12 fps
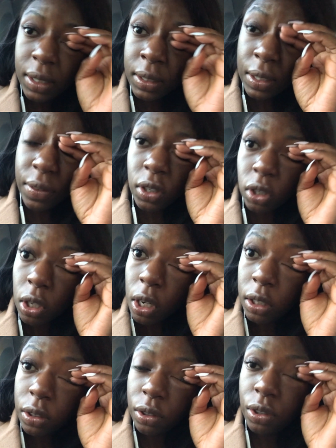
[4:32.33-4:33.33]
7
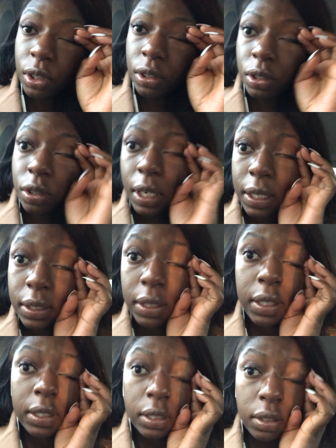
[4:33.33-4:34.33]
o'clock New Jersey
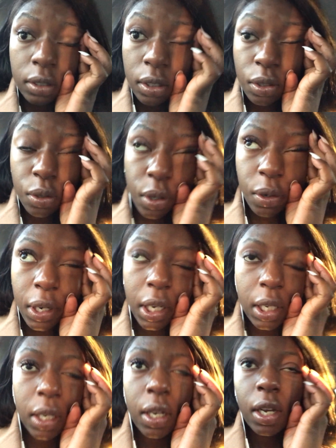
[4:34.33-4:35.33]
transit to New York.
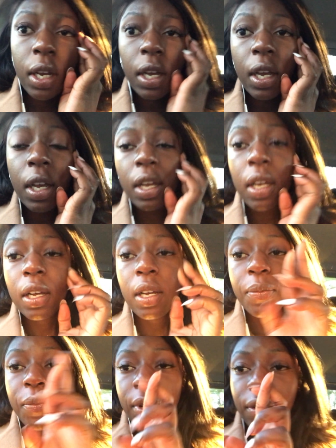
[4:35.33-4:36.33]

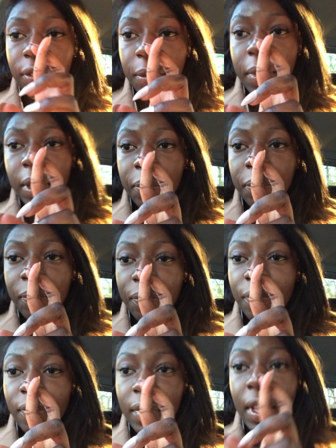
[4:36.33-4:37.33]
Pray for me
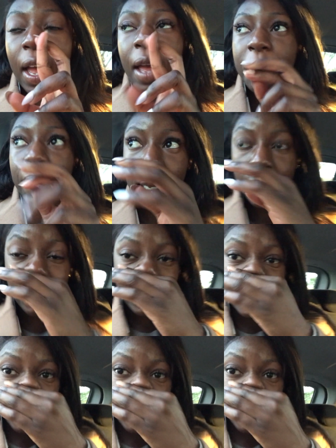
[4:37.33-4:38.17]
that I make it on